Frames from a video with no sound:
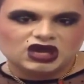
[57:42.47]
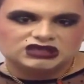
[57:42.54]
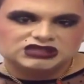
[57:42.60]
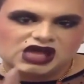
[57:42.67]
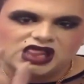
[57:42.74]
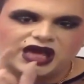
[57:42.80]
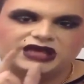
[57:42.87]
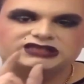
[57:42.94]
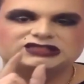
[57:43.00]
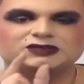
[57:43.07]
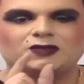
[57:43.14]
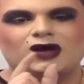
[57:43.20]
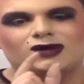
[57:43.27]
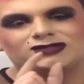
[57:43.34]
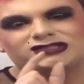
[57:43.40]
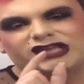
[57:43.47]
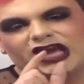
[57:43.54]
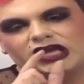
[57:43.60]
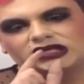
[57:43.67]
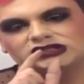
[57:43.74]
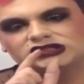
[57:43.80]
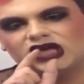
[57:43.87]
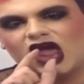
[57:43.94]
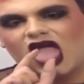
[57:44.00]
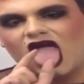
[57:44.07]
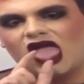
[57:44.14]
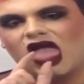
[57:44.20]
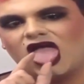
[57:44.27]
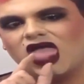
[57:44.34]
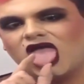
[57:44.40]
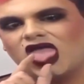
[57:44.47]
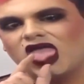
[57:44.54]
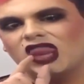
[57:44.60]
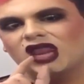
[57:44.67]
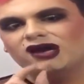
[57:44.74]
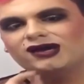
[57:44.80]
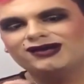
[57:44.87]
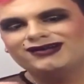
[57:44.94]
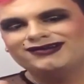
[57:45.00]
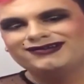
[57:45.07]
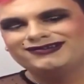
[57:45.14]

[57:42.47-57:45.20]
on your enunciation and the way you wrap your